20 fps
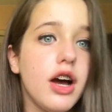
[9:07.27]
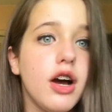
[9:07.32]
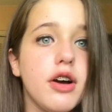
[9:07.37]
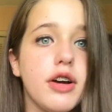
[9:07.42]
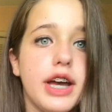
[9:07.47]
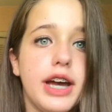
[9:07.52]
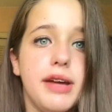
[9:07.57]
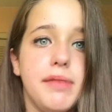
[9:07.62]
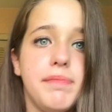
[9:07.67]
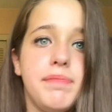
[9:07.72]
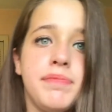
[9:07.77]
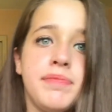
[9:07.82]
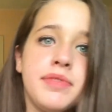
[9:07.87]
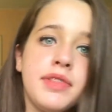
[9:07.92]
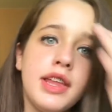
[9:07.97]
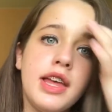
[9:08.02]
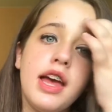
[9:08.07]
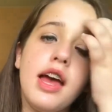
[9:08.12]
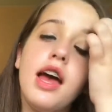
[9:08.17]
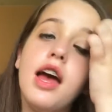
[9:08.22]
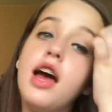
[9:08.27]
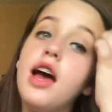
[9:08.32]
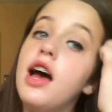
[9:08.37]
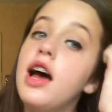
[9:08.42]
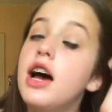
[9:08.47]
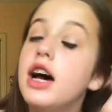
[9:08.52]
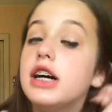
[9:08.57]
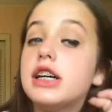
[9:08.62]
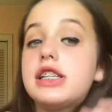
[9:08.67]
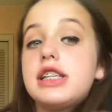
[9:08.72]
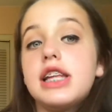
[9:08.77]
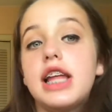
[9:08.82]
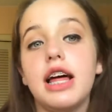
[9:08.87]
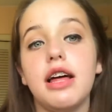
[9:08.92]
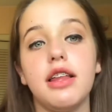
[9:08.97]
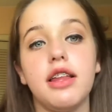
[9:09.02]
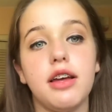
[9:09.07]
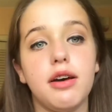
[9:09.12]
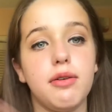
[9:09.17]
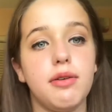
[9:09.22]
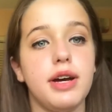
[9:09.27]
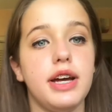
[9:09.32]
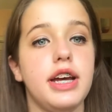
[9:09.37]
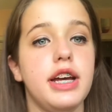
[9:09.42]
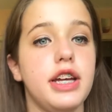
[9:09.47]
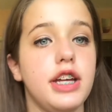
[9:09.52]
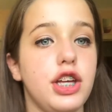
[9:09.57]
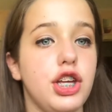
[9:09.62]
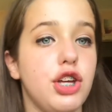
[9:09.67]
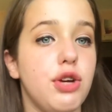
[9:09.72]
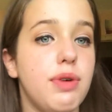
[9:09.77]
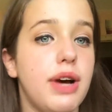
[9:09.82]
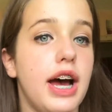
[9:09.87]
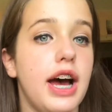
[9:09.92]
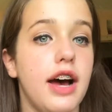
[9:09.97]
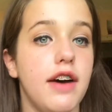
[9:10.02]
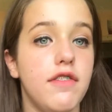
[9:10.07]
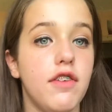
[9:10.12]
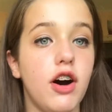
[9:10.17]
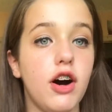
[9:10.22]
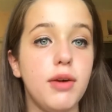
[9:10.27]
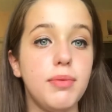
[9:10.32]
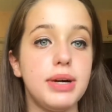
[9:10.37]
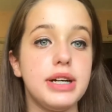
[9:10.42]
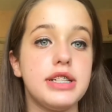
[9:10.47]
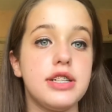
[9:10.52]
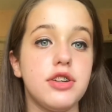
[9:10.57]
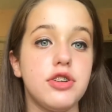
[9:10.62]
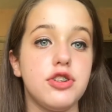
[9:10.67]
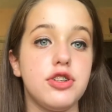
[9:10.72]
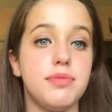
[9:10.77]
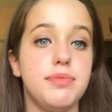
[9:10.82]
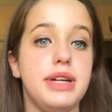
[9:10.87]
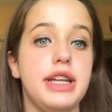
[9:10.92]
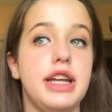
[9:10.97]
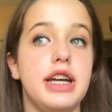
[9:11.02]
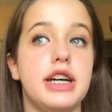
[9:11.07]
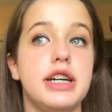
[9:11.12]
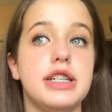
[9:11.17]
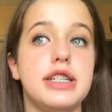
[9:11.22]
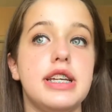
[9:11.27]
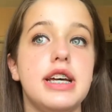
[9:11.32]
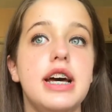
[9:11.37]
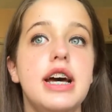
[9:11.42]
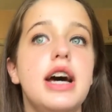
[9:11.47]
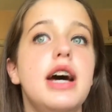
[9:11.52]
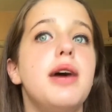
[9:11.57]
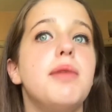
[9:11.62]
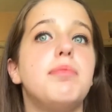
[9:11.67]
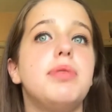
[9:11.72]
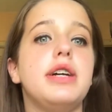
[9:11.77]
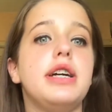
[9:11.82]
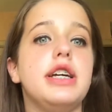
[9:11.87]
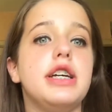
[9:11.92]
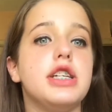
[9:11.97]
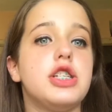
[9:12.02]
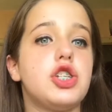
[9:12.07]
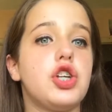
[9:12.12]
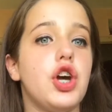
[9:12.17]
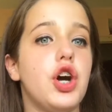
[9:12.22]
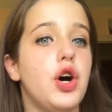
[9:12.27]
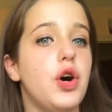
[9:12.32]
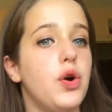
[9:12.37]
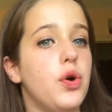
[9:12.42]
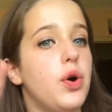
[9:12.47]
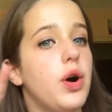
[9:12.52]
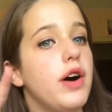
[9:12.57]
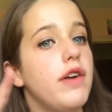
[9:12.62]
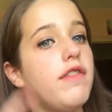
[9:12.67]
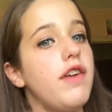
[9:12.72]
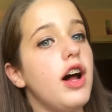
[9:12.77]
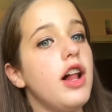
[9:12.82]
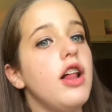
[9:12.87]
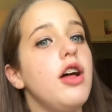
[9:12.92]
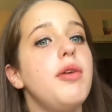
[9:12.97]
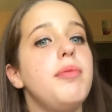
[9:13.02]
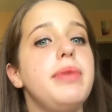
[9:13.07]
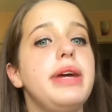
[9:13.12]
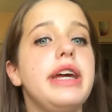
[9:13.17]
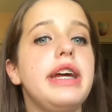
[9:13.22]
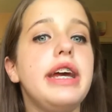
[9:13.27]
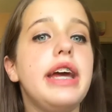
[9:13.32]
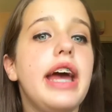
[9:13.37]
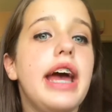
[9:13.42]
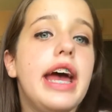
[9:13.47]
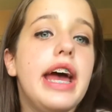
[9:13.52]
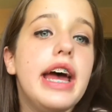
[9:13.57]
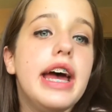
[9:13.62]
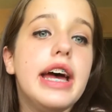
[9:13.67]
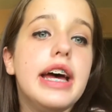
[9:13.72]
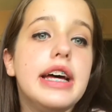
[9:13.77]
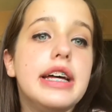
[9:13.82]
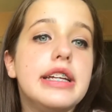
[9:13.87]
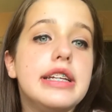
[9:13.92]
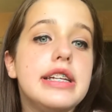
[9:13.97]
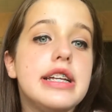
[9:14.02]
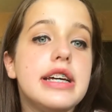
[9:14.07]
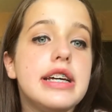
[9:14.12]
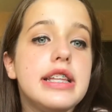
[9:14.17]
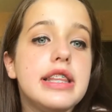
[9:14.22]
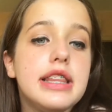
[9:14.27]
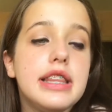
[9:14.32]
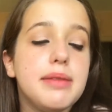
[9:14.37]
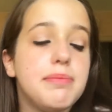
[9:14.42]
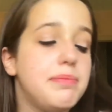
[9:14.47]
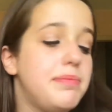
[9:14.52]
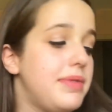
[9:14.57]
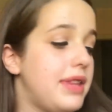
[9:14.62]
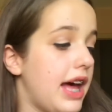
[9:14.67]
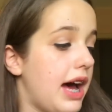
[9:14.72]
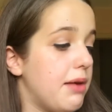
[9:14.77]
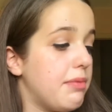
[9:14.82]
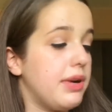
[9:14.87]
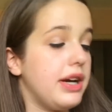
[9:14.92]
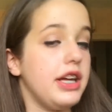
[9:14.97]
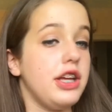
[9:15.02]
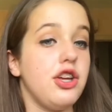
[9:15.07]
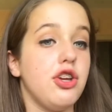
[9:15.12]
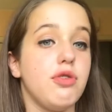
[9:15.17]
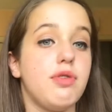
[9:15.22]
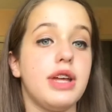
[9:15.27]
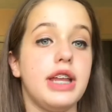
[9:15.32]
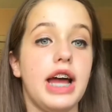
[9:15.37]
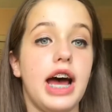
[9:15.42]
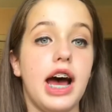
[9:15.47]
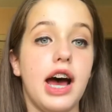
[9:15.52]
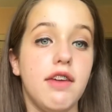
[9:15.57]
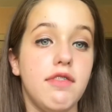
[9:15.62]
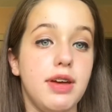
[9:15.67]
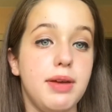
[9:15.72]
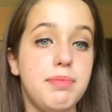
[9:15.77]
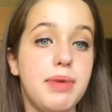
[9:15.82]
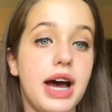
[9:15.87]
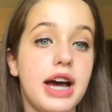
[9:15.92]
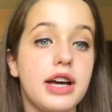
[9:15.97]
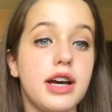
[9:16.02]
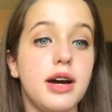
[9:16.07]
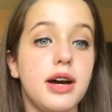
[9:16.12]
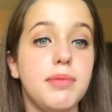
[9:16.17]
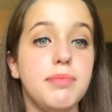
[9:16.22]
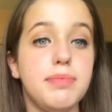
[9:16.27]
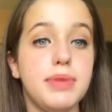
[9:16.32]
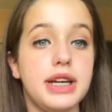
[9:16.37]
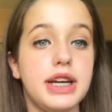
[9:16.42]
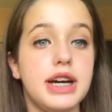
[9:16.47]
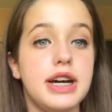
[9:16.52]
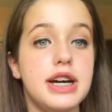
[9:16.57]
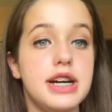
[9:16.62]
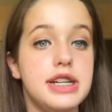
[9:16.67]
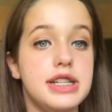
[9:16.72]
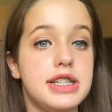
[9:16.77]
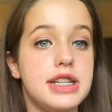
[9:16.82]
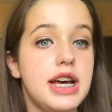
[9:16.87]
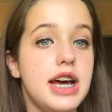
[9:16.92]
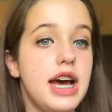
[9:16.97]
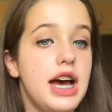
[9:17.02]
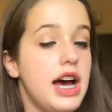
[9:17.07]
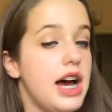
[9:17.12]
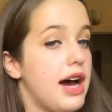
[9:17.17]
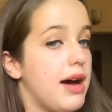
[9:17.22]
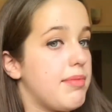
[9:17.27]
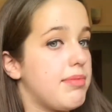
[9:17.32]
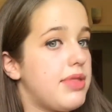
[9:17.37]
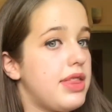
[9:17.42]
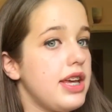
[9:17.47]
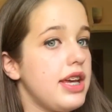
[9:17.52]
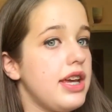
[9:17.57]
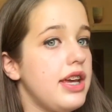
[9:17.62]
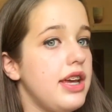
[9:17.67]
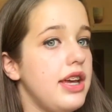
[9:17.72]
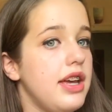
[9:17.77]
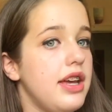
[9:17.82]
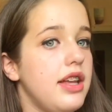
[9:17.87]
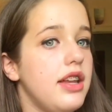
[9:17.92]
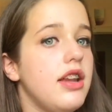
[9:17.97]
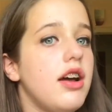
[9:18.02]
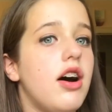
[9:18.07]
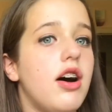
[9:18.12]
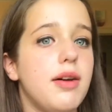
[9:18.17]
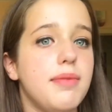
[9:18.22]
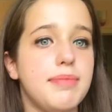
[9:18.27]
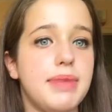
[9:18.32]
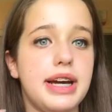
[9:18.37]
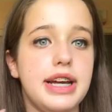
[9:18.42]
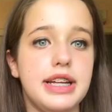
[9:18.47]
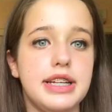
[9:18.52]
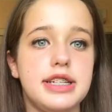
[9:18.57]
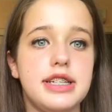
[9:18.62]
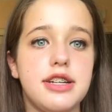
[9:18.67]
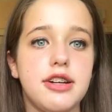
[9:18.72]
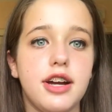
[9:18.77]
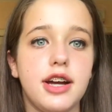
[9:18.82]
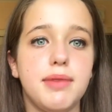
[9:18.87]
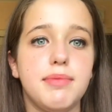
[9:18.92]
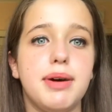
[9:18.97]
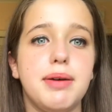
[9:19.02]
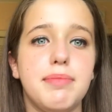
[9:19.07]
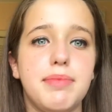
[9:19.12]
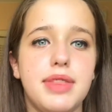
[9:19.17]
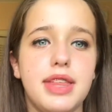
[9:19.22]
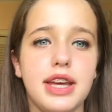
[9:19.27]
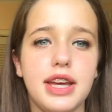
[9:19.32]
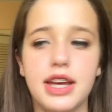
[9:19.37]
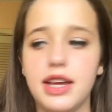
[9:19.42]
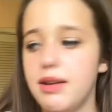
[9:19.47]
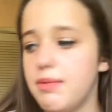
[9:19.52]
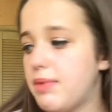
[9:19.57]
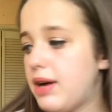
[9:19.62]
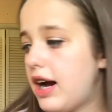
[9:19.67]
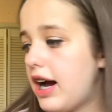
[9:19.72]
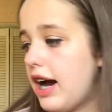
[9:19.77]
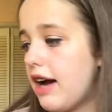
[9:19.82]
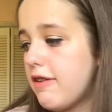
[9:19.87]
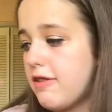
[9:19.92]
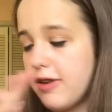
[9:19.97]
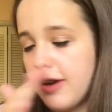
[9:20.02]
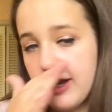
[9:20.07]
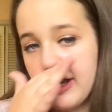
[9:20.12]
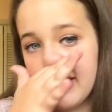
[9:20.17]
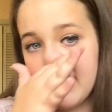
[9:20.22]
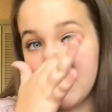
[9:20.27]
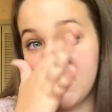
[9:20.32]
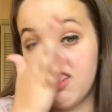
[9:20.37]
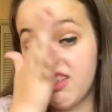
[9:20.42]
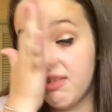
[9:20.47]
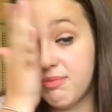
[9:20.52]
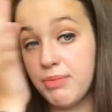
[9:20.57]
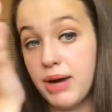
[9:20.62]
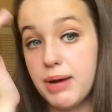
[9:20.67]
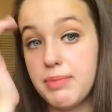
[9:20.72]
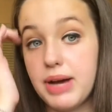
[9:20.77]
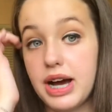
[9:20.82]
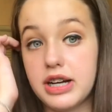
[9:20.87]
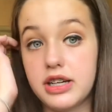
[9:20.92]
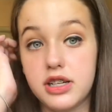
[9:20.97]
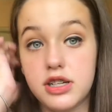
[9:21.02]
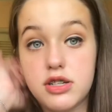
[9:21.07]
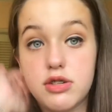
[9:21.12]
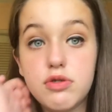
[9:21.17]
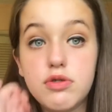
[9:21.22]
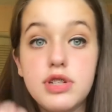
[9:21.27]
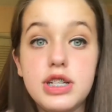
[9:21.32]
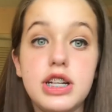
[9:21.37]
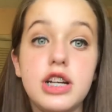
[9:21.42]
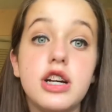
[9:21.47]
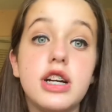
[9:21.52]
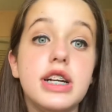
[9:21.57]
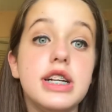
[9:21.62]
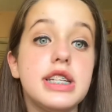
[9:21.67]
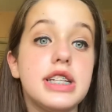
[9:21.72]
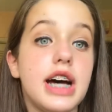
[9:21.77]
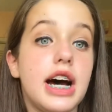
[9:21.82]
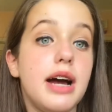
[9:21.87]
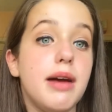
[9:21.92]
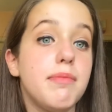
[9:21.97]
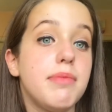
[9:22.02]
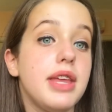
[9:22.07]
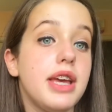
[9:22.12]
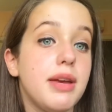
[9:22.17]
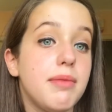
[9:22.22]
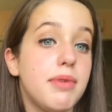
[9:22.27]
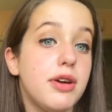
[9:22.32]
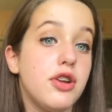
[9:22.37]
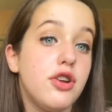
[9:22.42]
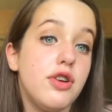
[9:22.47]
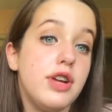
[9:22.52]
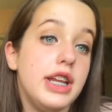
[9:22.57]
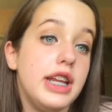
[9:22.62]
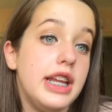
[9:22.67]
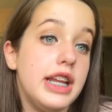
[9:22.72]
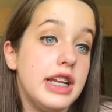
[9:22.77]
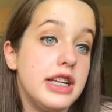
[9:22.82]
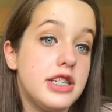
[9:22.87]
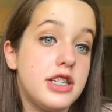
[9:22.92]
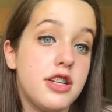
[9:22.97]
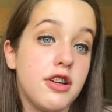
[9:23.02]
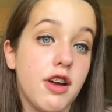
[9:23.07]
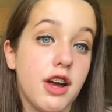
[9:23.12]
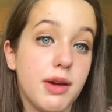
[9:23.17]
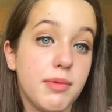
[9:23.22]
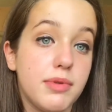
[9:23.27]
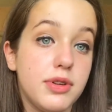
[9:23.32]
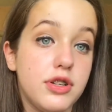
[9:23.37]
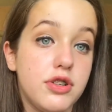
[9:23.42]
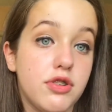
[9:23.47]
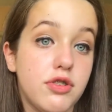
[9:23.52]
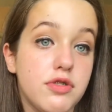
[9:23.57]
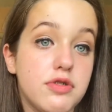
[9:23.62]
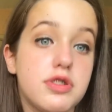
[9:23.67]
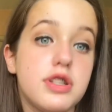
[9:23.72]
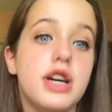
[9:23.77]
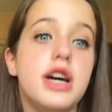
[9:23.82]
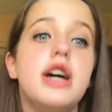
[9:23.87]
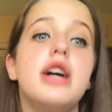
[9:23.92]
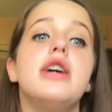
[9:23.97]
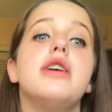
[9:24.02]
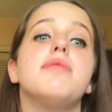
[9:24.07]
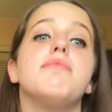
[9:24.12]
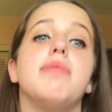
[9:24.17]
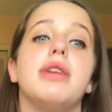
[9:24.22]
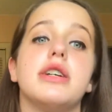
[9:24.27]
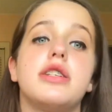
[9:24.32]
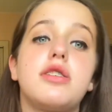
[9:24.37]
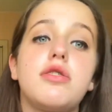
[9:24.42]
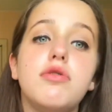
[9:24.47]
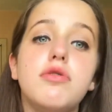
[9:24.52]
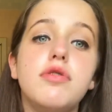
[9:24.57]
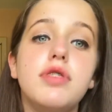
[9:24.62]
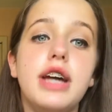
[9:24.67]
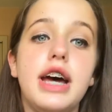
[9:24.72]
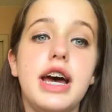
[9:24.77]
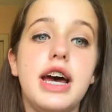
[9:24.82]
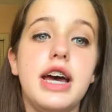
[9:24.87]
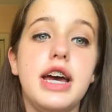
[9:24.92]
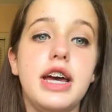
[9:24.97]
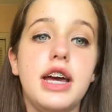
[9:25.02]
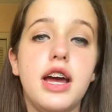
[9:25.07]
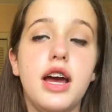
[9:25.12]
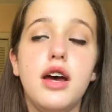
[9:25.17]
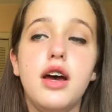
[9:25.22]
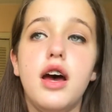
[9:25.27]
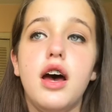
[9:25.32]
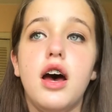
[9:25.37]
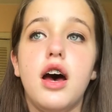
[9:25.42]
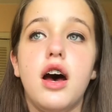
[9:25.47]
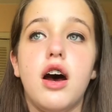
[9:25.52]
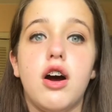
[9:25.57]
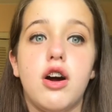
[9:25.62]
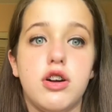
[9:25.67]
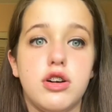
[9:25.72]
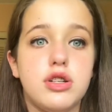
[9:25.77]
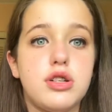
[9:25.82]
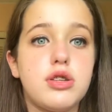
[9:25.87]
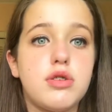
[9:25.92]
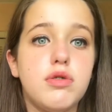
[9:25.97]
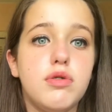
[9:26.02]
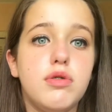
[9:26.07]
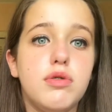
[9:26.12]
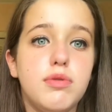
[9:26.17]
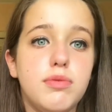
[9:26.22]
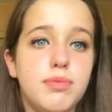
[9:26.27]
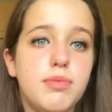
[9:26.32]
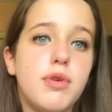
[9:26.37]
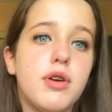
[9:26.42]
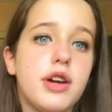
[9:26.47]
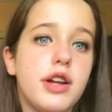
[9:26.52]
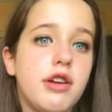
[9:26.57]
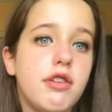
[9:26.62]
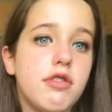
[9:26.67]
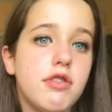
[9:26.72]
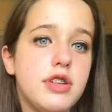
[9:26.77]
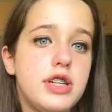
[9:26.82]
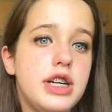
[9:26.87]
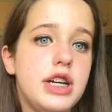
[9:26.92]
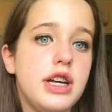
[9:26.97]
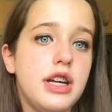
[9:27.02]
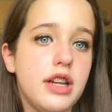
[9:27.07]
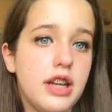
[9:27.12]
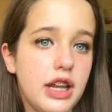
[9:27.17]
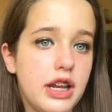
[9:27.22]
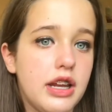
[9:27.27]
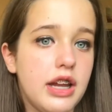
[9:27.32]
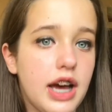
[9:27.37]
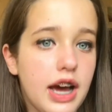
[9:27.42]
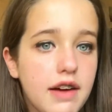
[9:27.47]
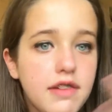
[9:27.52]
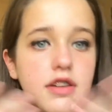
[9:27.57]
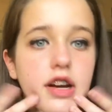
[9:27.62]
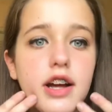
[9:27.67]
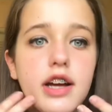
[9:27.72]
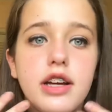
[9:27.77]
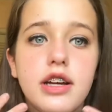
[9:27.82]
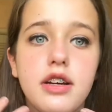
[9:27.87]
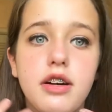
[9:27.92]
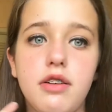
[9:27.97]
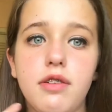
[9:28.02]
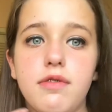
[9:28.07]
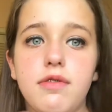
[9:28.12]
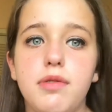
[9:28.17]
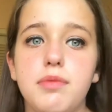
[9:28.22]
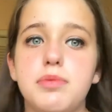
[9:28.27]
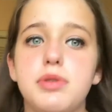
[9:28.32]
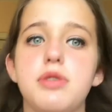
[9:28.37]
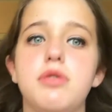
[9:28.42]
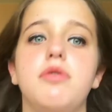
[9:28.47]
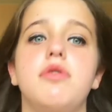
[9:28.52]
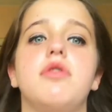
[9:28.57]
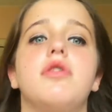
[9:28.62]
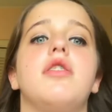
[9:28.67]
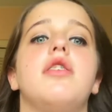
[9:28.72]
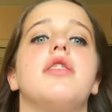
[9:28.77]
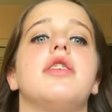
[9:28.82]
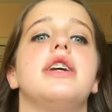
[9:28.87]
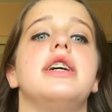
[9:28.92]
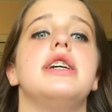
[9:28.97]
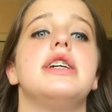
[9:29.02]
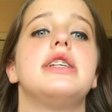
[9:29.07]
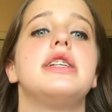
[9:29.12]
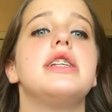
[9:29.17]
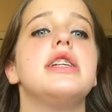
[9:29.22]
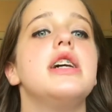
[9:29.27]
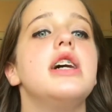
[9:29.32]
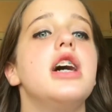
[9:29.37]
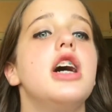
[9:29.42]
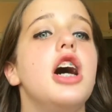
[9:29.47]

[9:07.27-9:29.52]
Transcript: Okay, so that way you have all my social medias. Please go follow me, and that way you can have a backup, because I'm thinking on my Instagram, I'm thinking about, after I get done with my back to school series, I'm thinking about doing an Instagram controls my school day or school morning routine, and after I get home from school and all this.